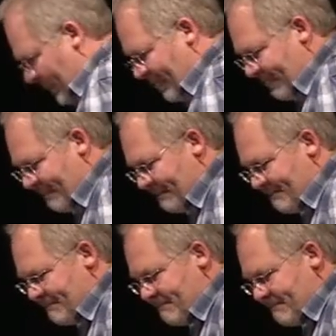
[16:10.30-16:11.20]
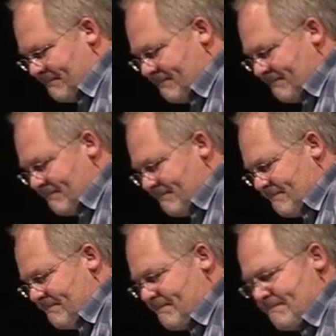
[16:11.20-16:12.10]

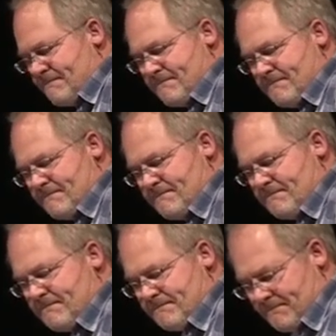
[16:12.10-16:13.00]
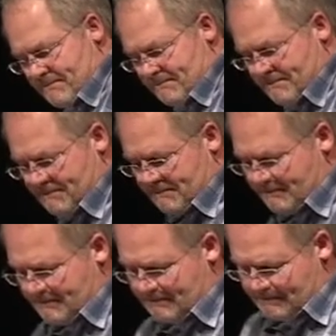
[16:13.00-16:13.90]

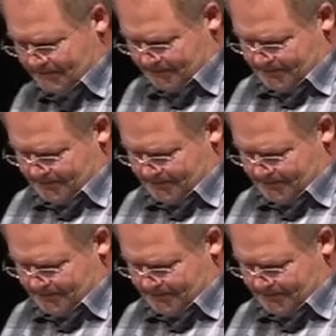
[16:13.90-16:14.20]
Nothing is said.